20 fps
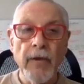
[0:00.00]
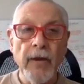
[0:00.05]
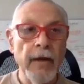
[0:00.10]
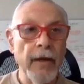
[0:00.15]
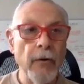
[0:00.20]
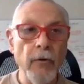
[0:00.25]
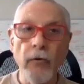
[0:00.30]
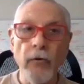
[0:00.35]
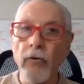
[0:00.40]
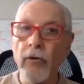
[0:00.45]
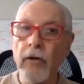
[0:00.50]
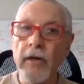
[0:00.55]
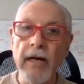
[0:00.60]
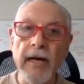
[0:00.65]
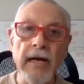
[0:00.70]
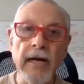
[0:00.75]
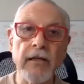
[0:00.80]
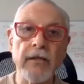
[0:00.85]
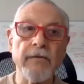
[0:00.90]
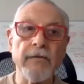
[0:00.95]
in all
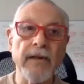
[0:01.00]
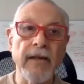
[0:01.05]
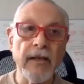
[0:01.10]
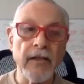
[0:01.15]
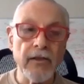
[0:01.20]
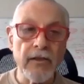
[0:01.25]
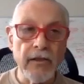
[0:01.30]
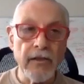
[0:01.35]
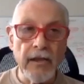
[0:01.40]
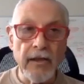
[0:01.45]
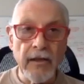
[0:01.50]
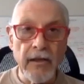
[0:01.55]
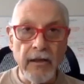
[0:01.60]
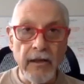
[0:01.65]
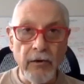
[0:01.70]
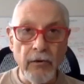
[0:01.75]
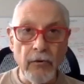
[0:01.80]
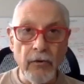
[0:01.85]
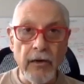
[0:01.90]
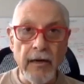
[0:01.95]
kinds of
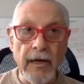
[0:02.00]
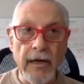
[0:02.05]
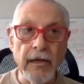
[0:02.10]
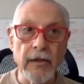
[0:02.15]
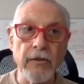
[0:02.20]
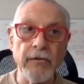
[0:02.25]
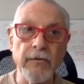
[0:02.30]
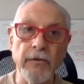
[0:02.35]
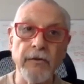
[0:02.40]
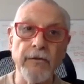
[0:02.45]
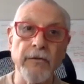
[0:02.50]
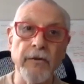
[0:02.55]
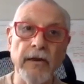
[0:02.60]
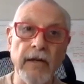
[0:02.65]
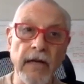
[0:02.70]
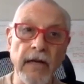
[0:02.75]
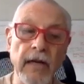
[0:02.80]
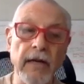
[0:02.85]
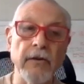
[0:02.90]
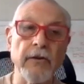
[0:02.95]
in all kinds of different
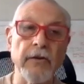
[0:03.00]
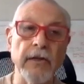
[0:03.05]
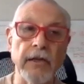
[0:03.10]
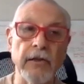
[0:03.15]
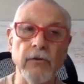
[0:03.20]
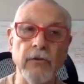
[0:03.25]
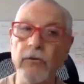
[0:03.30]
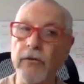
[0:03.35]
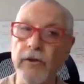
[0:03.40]
countries,